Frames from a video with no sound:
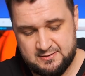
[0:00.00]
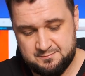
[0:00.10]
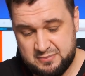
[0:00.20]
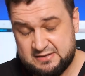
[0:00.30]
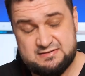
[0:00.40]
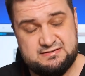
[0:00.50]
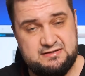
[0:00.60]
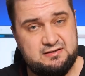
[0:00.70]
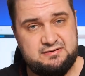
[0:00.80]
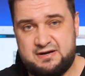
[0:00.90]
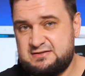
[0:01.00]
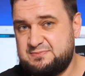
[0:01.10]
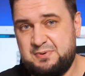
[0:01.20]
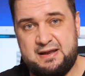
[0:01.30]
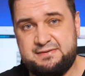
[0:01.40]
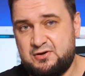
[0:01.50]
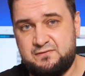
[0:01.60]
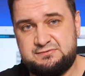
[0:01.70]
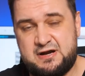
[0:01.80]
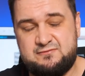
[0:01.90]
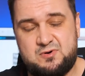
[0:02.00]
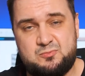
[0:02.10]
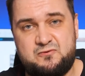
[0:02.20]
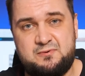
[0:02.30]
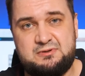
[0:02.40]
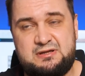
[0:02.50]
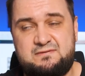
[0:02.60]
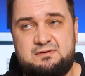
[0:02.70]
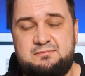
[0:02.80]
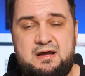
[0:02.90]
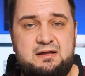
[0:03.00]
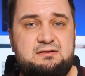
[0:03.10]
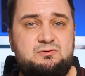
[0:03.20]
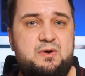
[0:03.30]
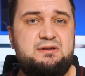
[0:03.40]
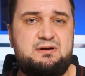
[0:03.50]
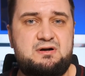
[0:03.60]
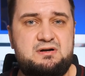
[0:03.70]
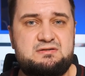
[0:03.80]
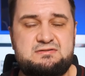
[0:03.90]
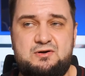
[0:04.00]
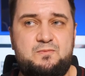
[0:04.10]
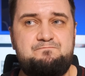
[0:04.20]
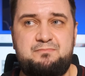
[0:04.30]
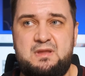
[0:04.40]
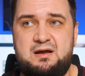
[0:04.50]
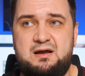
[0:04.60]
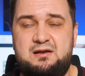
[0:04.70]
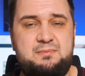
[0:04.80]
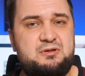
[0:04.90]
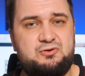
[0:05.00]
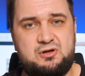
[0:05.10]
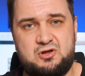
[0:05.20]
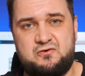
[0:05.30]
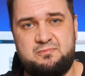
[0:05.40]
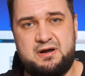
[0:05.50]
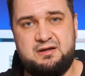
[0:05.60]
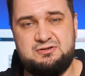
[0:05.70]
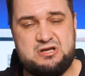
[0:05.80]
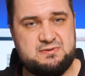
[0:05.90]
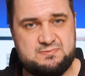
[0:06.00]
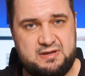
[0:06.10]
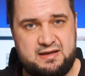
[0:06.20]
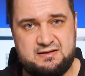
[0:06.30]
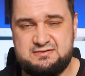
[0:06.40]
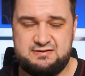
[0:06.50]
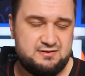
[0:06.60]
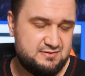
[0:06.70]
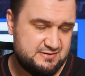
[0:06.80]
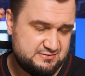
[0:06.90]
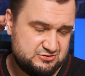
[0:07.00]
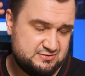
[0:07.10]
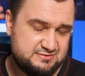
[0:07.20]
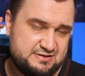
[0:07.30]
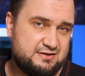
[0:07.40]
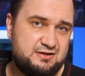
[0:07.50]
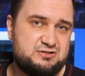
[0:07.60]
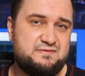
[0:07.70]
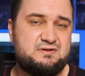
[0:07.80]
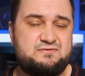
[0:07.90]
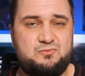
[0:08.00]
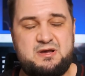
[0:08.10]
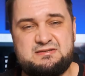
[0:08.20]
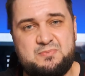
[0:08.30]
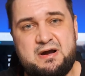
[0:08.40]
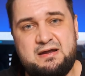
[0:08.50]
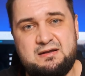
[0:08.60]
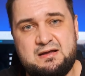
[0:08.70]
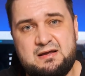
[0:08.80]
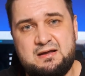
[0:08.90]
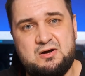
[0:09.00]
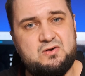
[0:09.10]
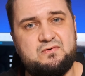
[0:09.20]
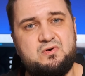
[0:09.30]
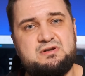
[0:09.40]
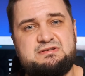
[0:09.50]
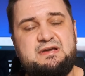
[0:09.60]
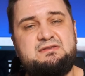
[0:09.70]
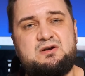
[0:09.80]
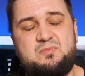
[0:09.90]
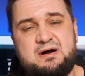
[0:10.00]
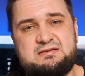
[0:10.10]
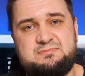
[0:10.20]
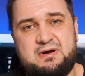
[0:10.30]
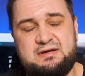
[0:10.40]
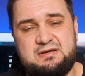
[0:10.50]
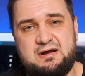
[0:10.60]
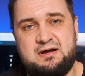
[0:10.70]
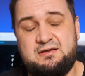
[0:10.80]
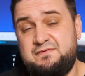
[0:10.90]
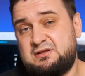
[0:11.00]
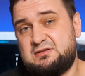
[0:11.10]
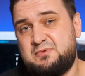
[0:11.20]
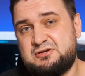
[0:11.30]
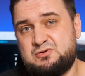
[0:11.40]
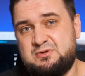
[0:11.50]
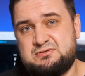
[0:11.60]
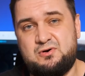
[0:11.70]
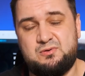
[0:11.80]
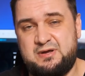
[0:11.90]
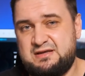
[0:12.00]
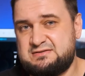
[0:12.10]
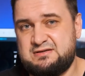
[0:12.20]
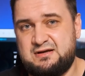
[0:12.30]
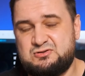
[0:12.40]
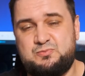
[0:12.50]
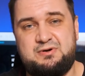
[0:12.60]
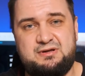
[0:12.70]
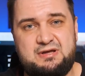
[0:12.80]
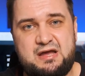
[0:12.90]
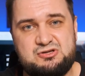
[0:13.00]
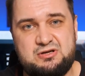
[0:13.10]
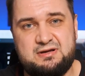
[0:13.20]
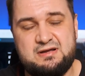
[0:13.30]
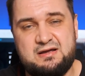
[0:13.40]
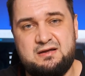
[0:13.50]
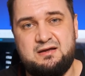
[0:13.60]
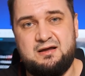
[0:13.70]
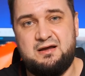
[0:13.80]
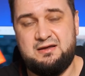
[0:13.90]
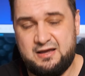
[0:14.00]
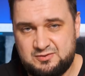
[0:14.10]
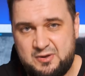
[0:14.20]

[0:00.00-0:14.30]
But still there is plenty of driver movement even at 20 Hz, so Limit to Your Love by James Blake still is sending shivers through my spine. And of course Guitar Mass by Infected Mushroom is always super engaging, head